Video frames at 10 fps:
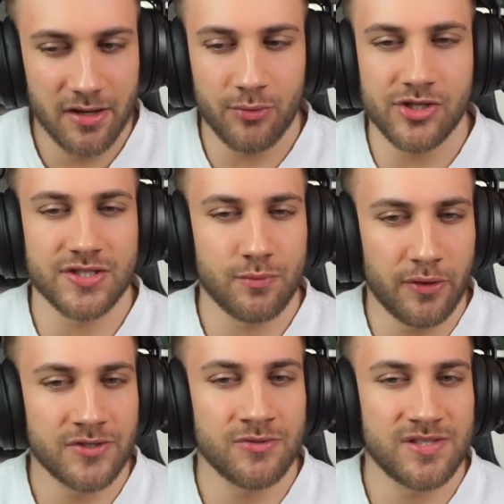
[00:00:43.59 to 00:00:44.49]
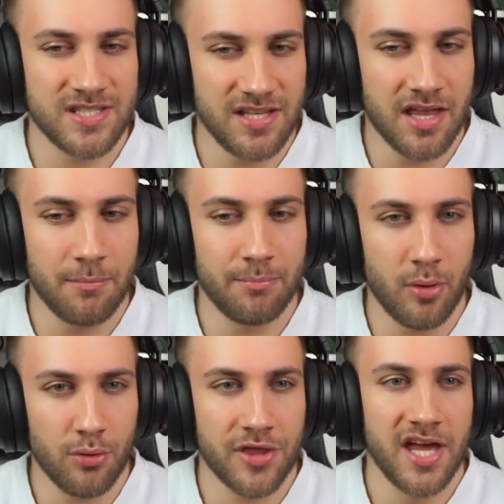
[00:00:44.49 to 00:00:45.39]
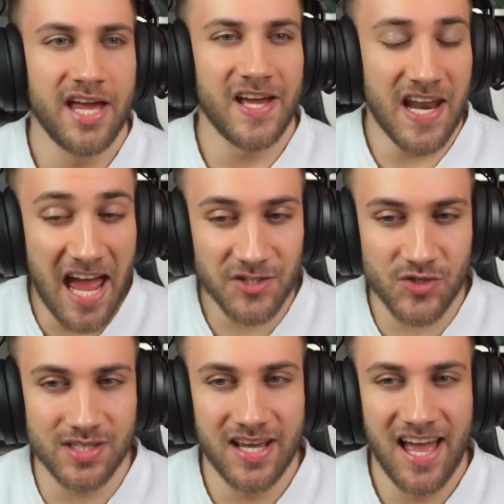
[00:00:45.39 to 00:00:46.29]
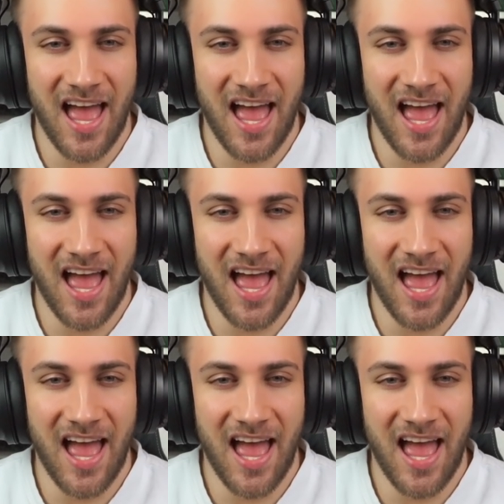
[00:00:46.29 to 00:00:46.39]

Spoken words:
We just want to see them both in action.